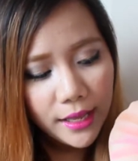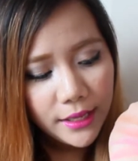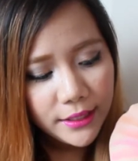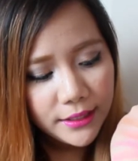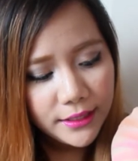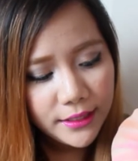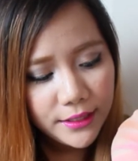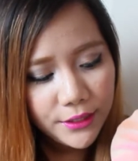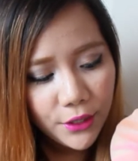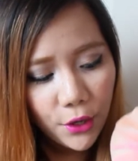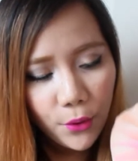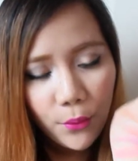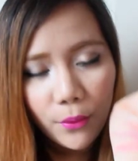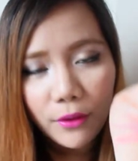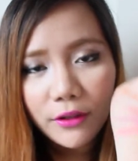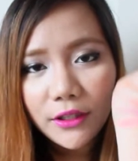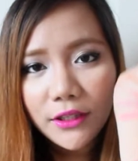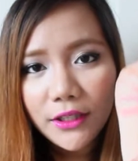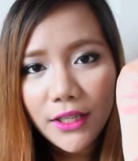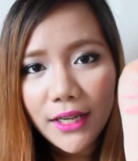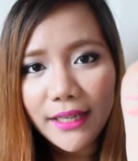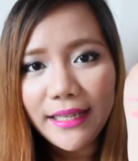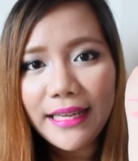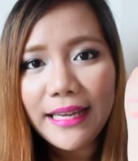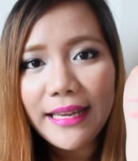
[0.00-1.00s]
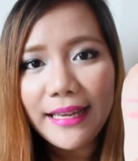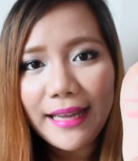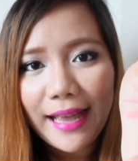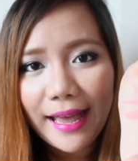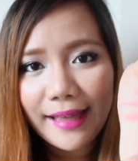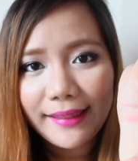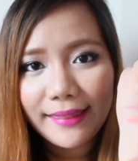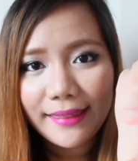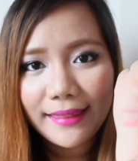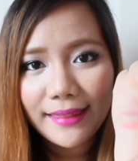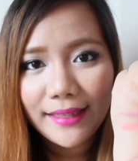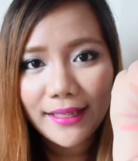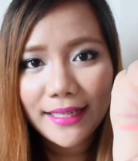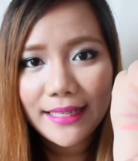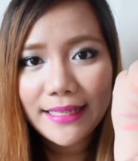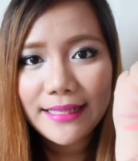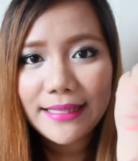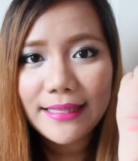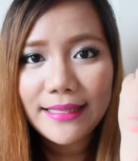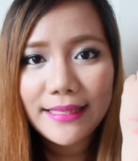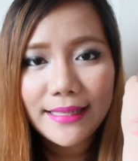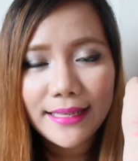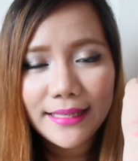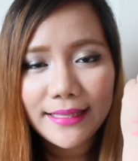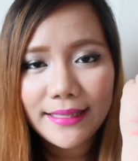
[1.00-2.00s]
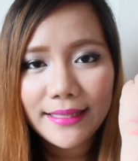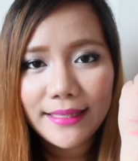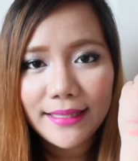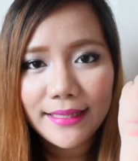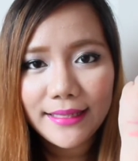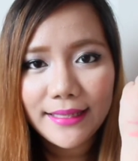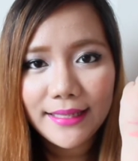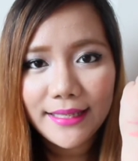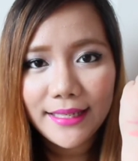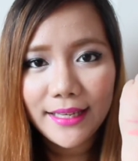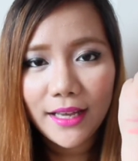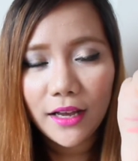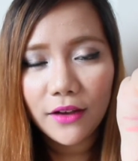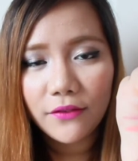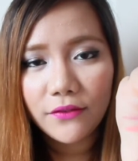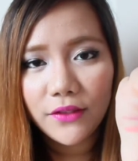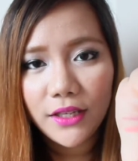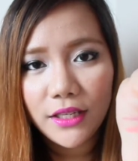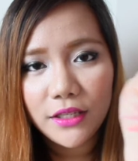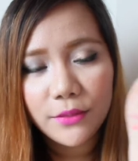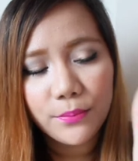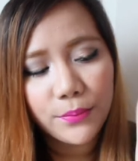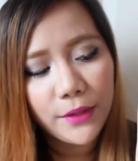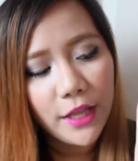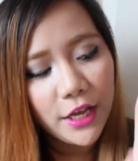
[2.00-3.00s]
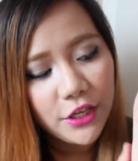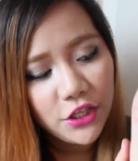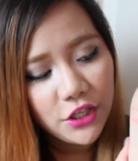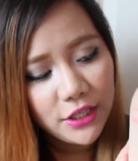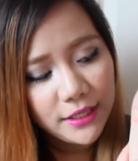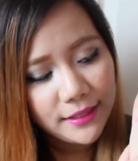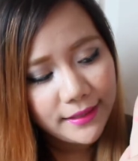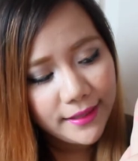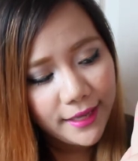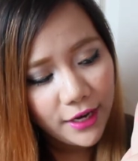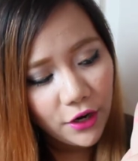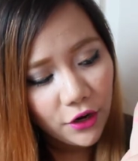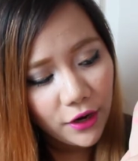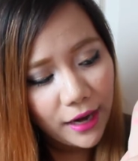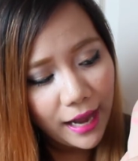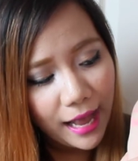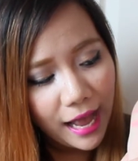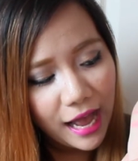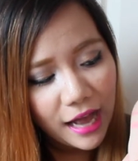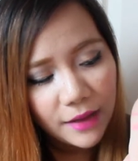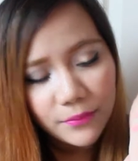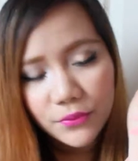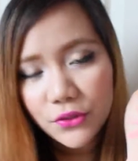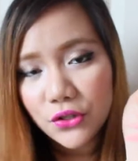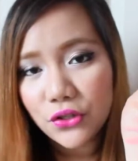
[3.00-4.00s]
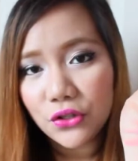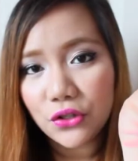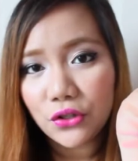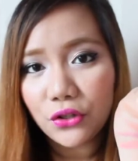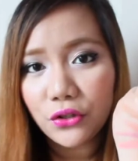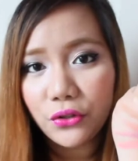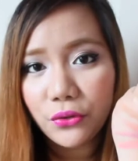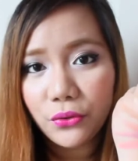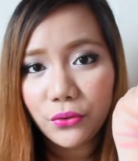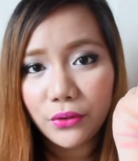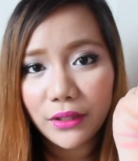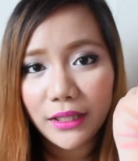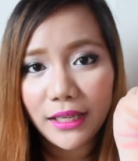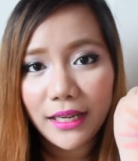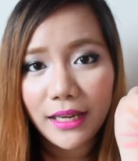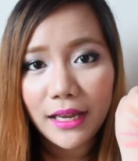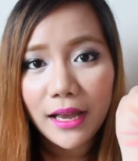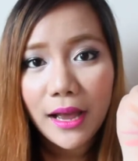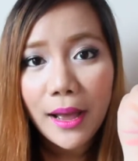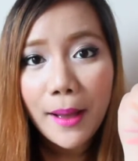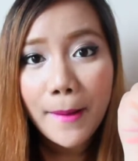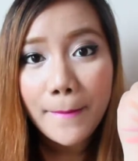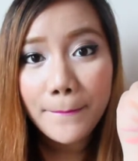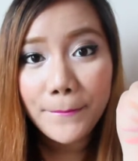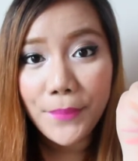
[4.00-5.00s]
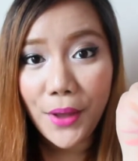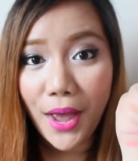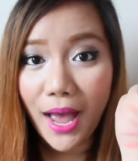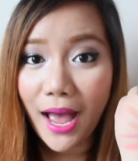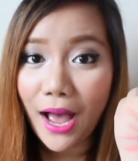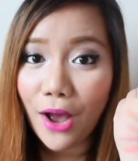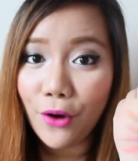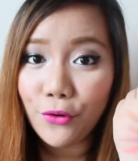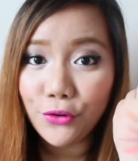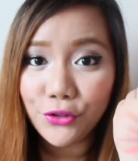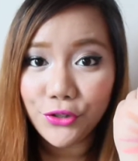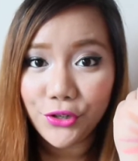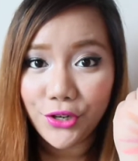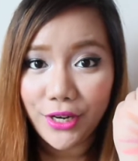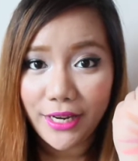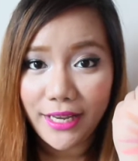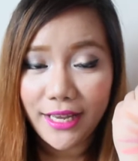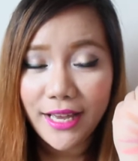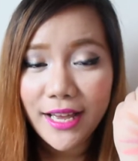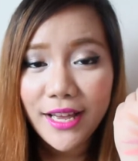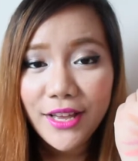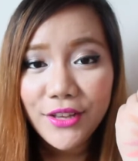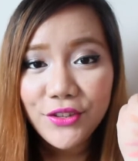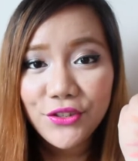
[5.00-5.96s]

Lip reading: So looking at the consistency of these blushes, they are absolutely powdery.